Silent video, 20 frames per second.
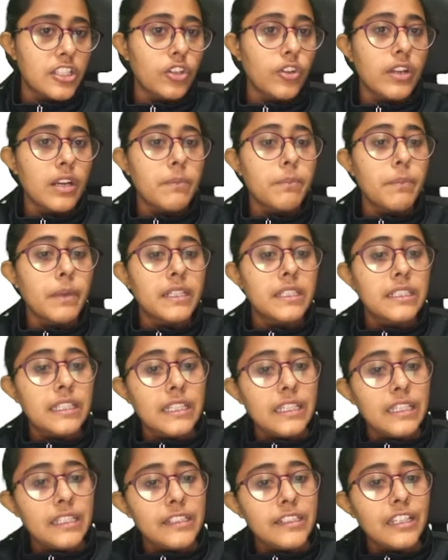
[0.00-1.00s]
or a
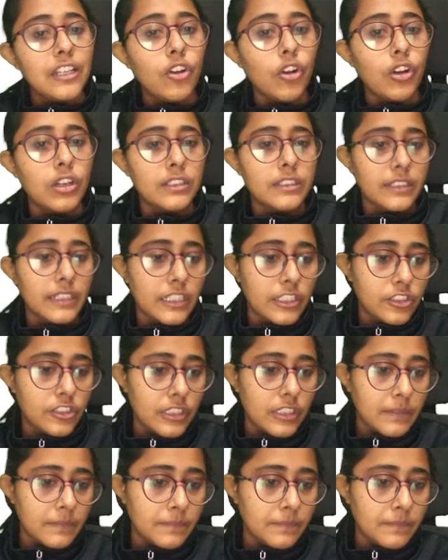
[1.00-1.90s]
material alteration,